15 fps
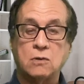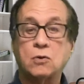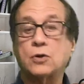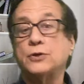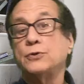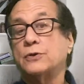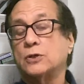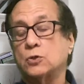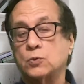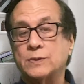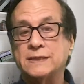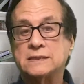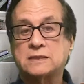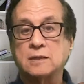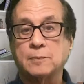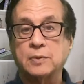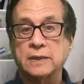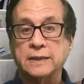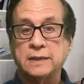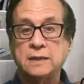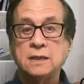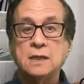or you can
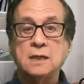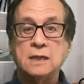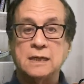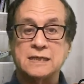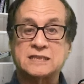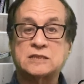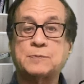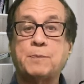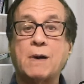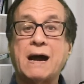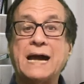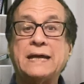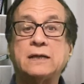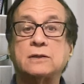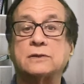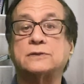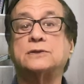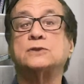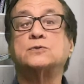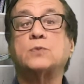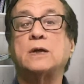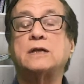reasonably aspire to
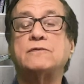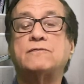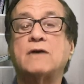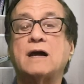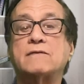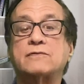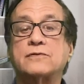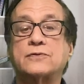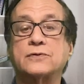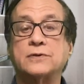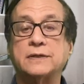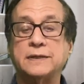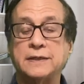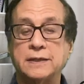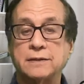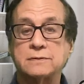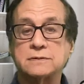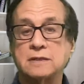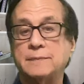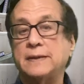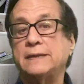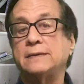25 or 30 years,
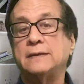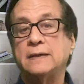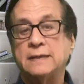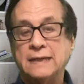I mean,